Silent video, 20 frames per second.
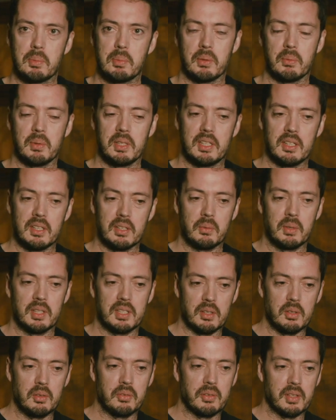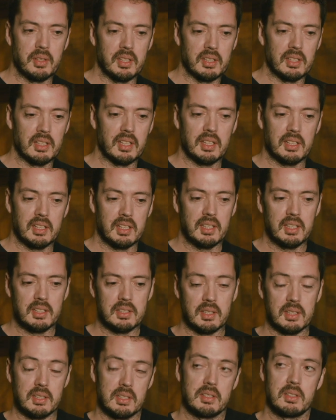but we do feel like
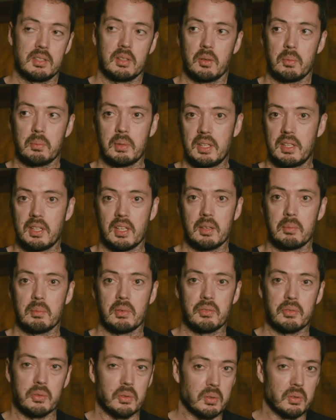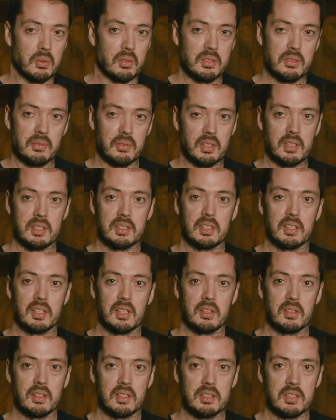this has not been done before, as far as I
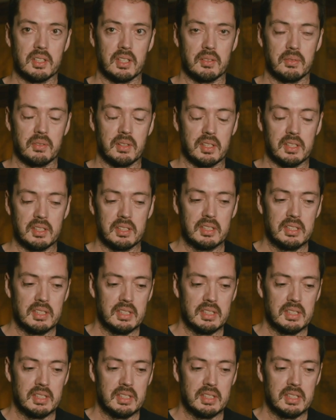know, this kind of thing,